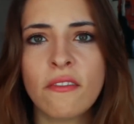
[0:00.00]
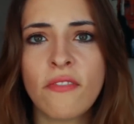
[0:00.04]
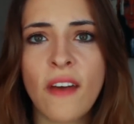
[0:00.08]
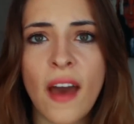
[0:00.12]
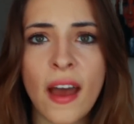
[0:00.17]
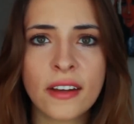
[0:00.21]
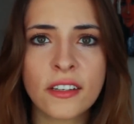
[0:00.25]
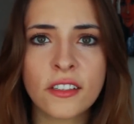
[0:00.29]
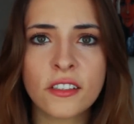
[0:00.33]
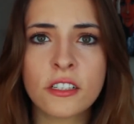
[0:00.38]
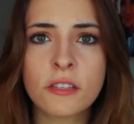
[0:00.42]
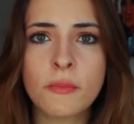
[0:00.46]

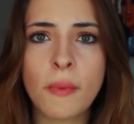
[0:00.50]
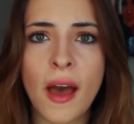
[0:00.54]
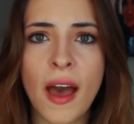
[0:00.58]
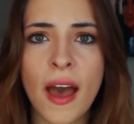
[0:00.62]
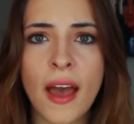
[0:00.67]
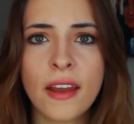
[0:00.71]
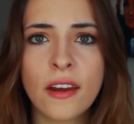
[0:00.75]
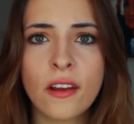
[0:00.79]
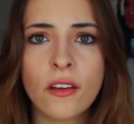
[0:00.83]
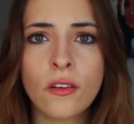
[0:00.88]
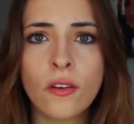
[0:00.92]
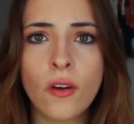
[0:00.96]
factors
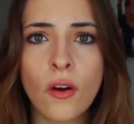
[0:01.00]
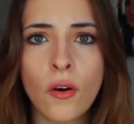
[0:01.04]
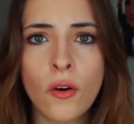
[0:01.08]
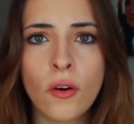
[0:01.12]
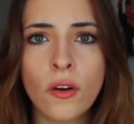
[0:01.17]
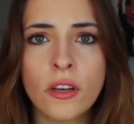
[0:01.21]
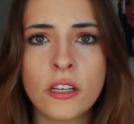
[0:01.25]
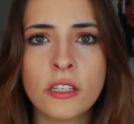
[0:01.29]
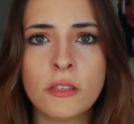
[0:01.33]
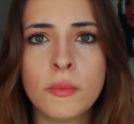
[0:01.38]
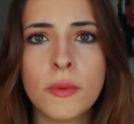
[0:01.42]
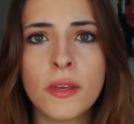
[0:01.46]
behind a
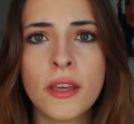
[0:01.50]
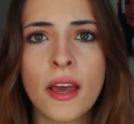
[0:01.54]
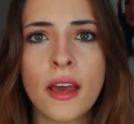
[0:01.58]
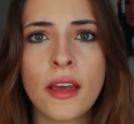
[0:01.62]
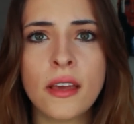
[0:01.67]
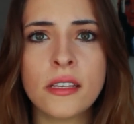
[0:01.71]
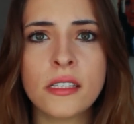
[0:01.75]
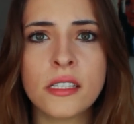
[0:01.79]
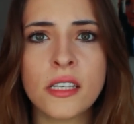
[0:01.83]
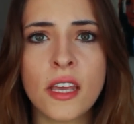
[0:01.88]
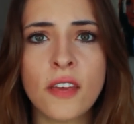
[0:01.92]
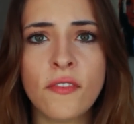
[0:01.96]
goal is
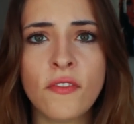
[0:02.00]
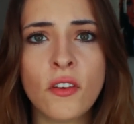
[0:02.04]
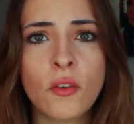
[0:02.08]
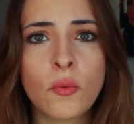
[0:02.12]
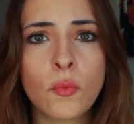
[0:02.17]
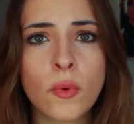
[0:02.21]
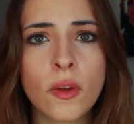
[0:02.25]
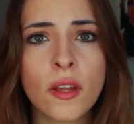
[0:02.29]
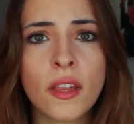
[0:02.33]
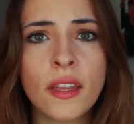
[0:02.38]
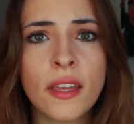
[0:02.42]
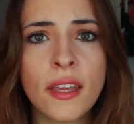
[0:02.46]
because if
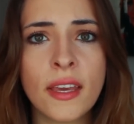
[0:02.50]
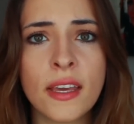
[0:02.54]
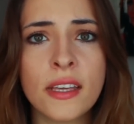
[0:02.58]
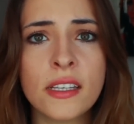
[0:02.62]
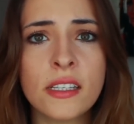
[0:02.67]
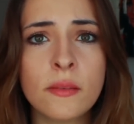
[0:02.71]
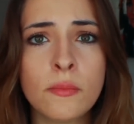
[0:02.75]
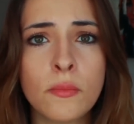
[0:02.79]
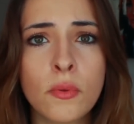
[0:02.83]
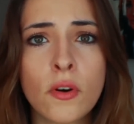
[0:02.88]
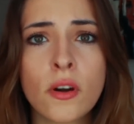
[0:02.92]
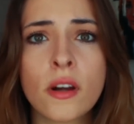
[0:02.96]
it really
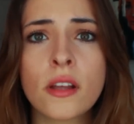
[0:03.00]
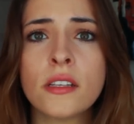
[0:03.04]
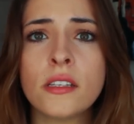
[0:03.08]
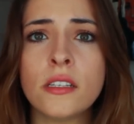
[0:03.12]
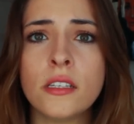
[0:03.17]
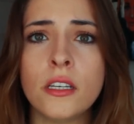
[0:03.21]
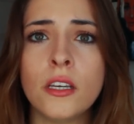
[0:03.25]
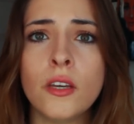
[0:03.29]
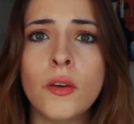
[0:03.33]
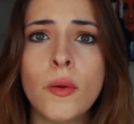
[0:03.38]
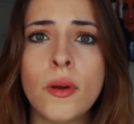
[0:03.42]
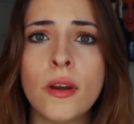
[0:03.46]
is important
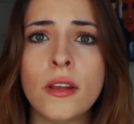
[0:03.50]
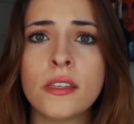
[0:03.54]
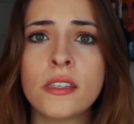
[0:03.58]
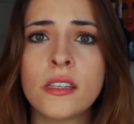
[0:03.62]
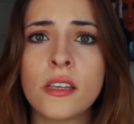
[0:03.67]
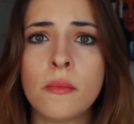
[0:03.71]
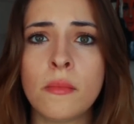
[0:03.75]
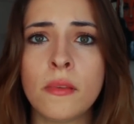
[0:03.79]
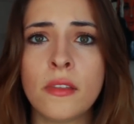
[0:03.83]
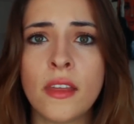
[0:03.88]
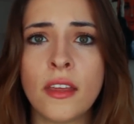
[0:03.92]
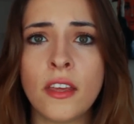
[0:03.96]
to you and it's
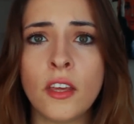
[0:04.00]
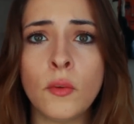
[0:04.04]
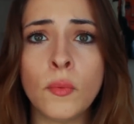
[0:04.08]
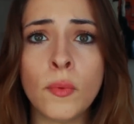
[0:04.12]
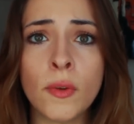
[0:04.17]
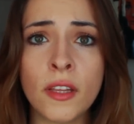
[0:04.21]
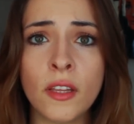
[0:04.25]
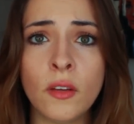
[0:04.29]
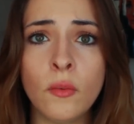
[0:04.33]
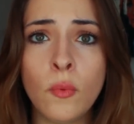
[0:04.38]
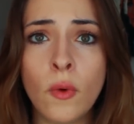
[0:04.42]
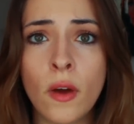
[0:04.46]
something that you
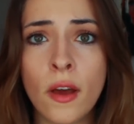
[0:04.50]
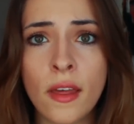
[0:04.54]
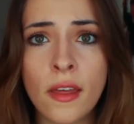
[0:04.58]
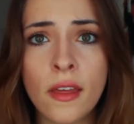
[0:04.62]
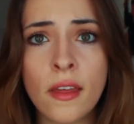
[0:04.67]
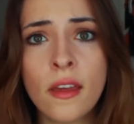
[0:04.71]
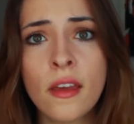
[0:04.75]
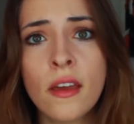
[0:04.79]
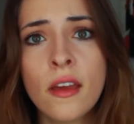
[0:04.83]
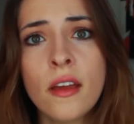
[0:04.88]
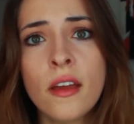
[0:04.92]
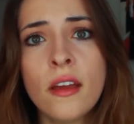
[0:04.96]
really
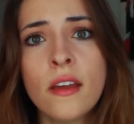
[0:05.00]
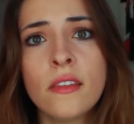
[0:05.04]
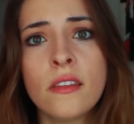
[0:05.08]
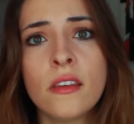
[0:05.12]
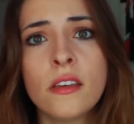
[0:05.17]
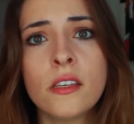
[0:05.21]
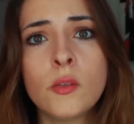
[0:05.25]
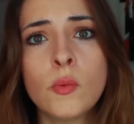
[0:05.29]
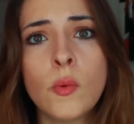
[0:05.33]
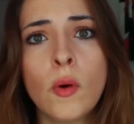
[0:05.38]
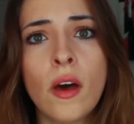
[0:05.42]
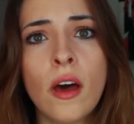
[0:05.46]
want,
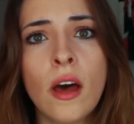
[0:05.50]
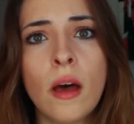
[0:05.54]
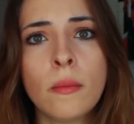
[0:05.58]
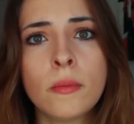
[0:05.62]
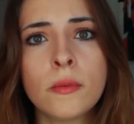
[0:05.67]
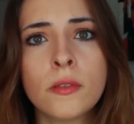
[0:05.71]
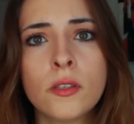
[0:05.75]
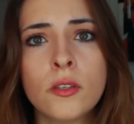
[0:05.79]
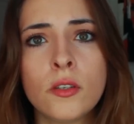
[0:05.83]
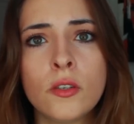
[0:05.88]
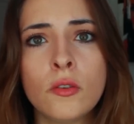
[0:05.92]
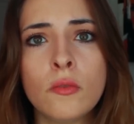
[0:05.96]
this will
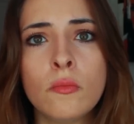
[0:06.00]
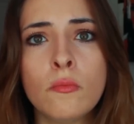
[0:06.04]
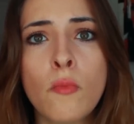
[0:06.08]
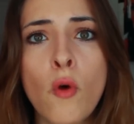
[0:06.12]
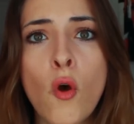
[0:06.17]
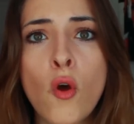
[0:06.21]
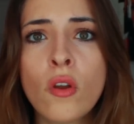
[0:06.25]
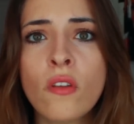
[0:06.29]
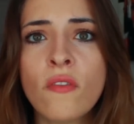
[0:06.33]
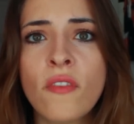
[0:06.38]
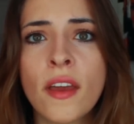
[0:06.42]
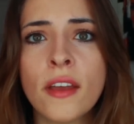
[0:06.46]
help to
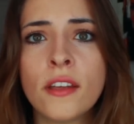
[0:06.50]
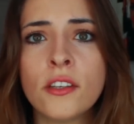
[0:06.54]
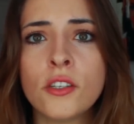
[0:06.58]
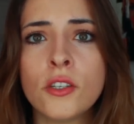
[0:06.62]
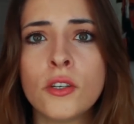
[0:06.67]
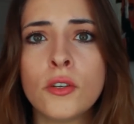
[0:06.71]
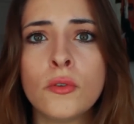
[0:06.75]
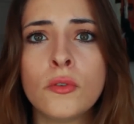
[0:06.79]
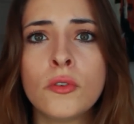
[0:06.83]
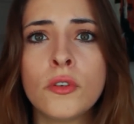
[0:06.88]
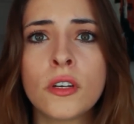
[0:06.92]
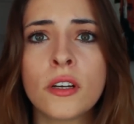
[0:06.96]
motivate
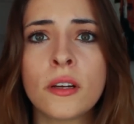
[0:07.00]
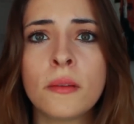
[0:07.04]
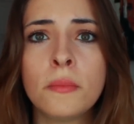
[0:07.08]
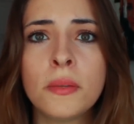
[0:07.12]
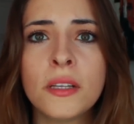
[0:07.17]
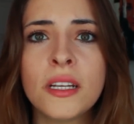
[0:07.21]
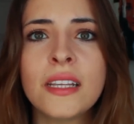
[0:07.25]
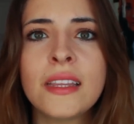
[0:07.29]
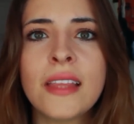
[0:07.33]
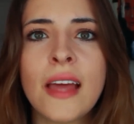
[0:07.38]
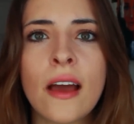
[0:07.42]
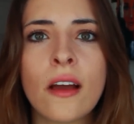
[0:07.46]
you to
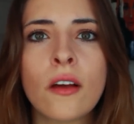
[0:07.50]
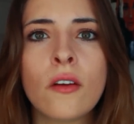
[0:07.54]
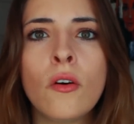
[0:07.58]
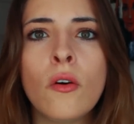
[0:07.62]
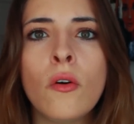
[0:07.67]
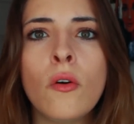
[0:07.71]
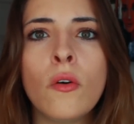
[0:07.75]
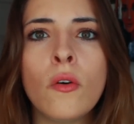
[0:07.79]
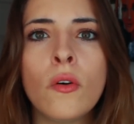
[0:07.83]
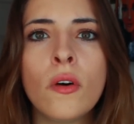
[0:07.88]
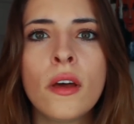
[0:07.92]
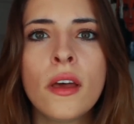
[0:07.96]
complete that
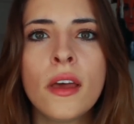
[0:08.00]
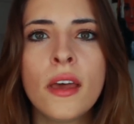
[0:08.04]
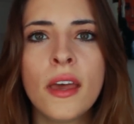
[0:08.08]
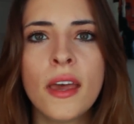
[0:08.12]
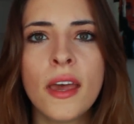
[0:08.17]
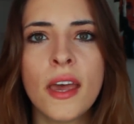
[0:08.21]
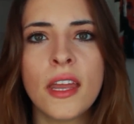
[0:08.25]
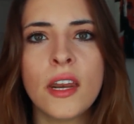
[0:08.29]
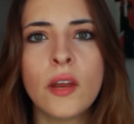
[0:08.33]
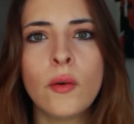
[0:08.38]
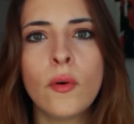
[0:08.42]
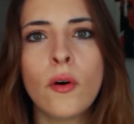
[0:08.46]
goal
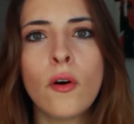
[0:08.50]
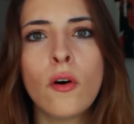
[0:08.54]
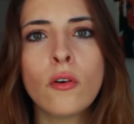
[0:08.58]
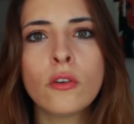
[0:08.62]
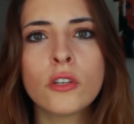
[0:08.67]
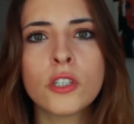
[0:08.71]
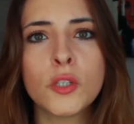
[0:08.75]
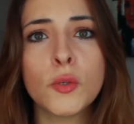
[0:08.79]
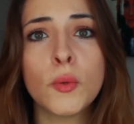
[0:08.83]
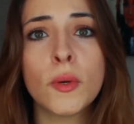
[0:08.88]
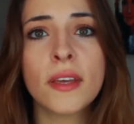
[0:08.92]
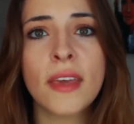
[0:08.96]
and it will
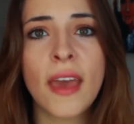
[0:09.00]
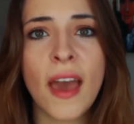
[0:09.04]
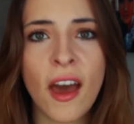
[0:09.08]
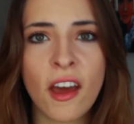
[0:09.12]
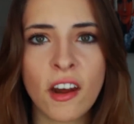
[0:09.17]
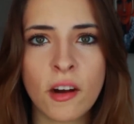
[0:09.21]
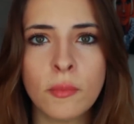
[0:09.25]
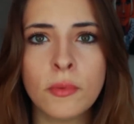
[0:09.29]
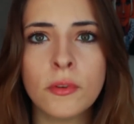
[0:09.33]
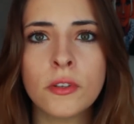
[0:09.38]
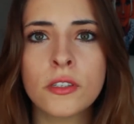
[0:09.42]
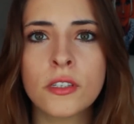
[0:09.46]
hold you
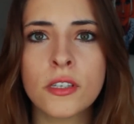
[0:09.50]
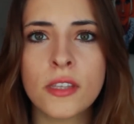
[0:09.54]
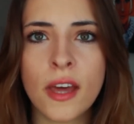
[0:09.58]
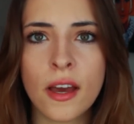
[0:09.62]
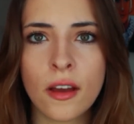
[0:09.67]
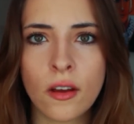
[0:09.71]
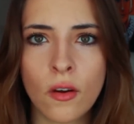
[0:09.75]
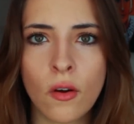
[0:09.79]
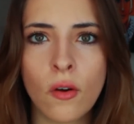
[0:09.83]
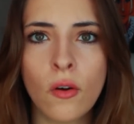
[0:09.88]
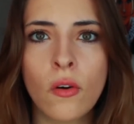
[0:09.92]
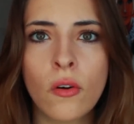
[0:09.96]
accountable to
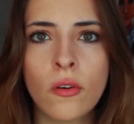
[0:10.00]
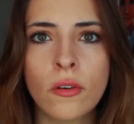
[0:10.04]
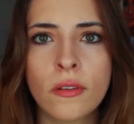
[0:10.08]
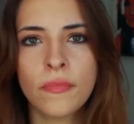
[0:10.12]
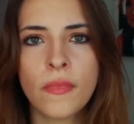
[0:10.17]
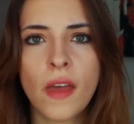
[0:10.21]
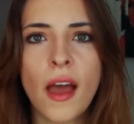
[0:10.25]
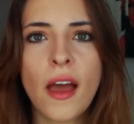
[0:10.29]
that goal.